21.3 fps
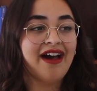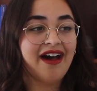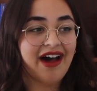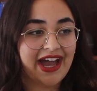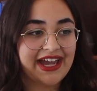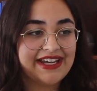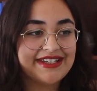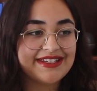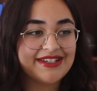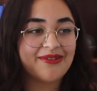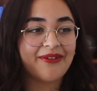
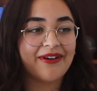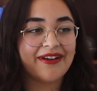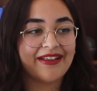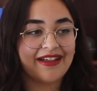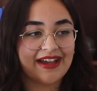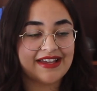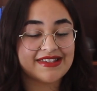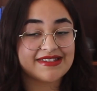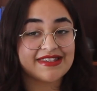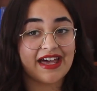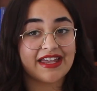I did
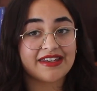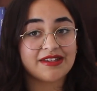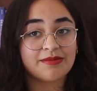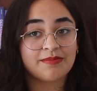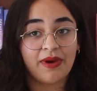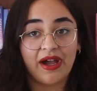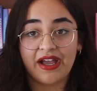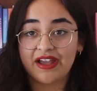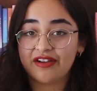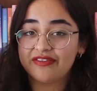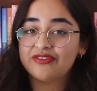realise that
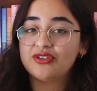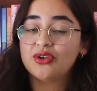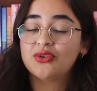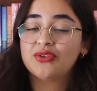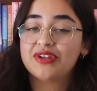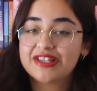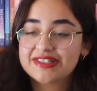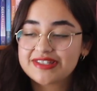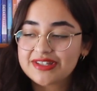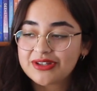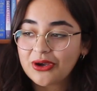by a few
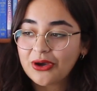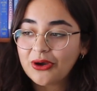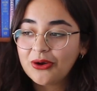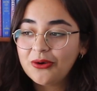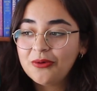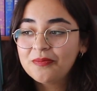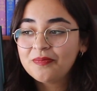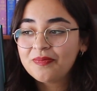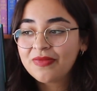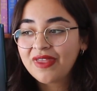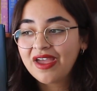years
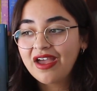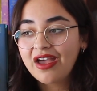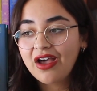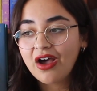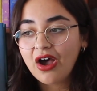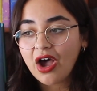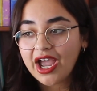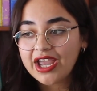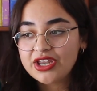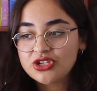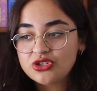ago,
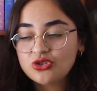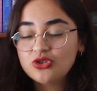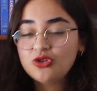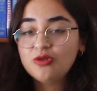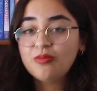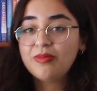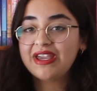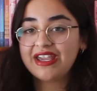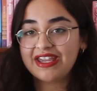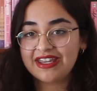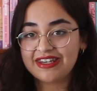I do
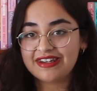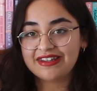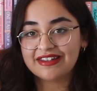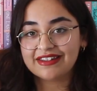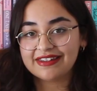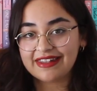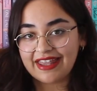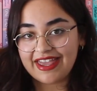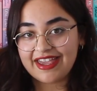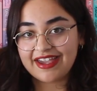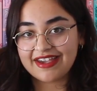mean
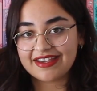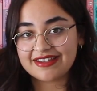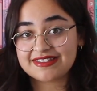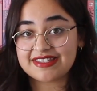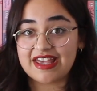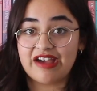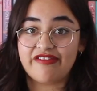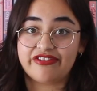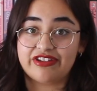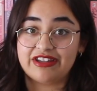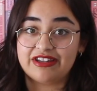like
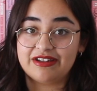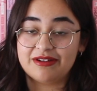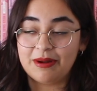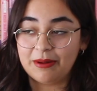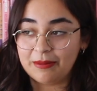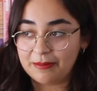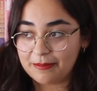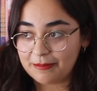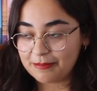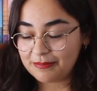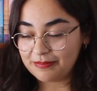7.
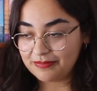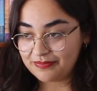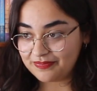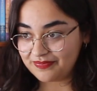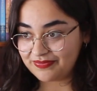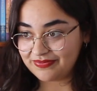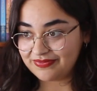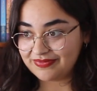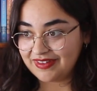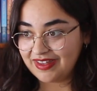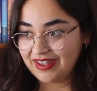
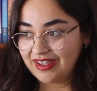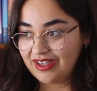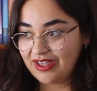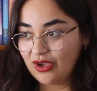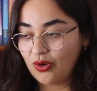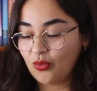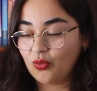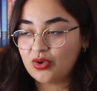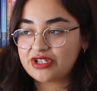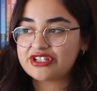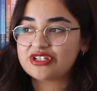
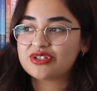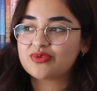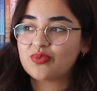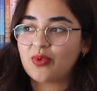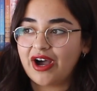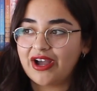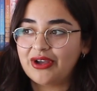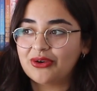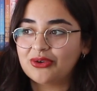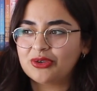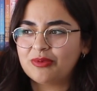Which is
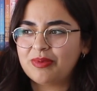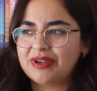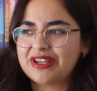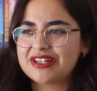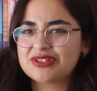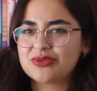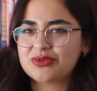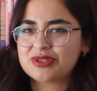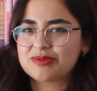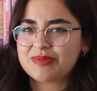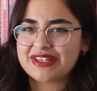wild,
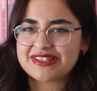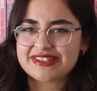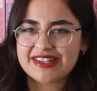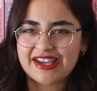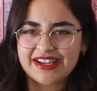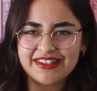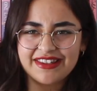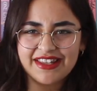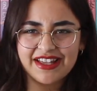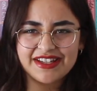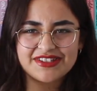because it was my
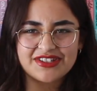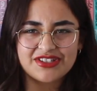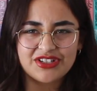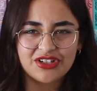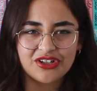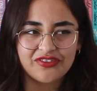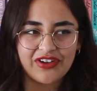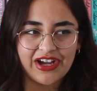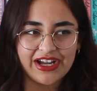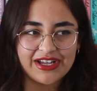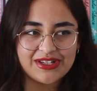second last
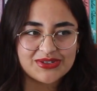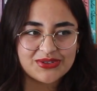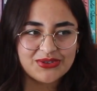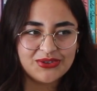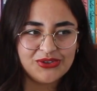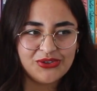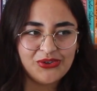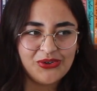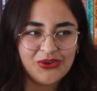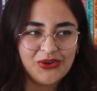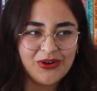year of high
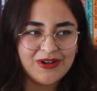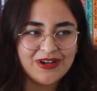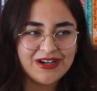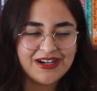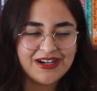school.